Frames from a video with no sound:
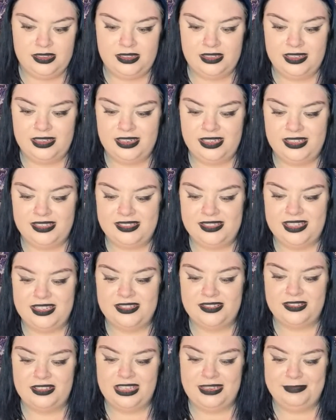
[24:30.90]
And it
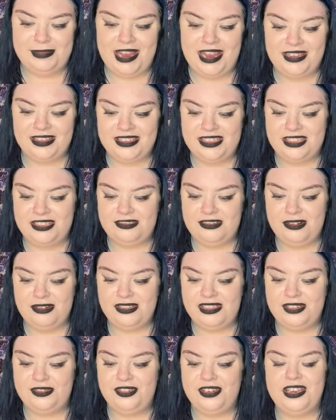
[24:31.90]
says on the back, this is
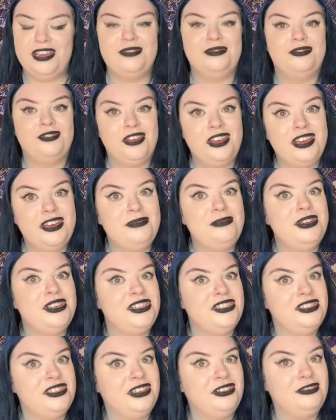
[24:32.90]
cruelty-free and vegan,
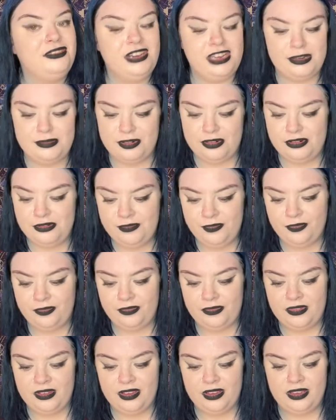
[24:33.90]
which is incredible.
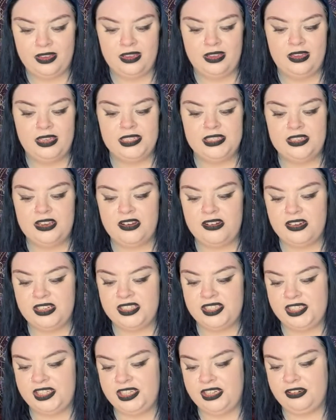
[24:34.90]

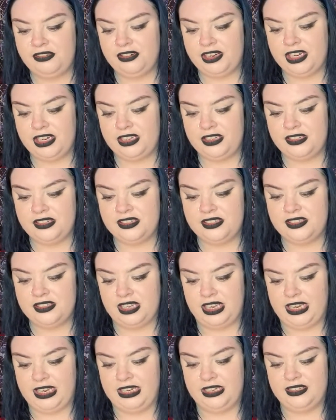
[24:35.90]
Targeted ingredients
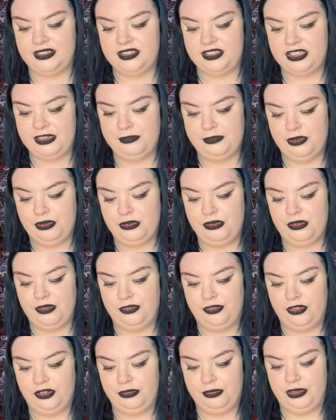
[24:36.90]
and simple
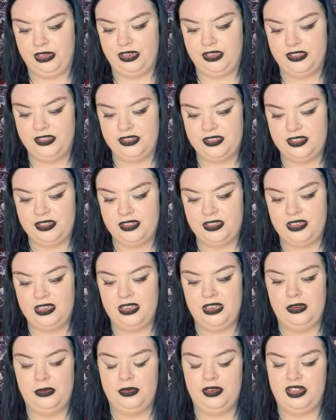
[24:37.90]
formulas
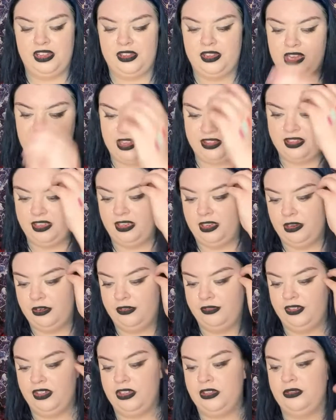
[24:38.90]
without the
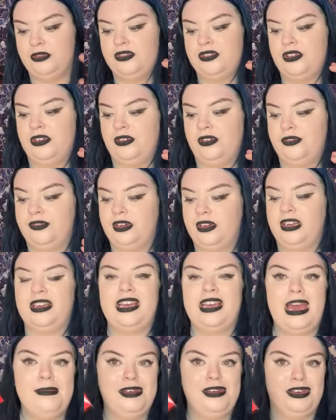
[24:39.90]
overuse of
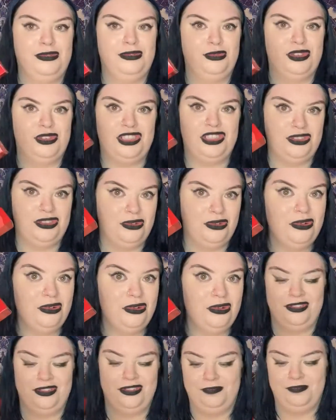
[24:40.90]
chemicals, which is
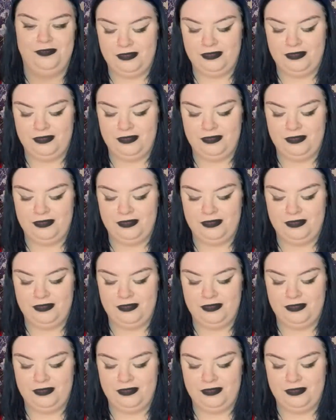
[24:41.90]
awesome.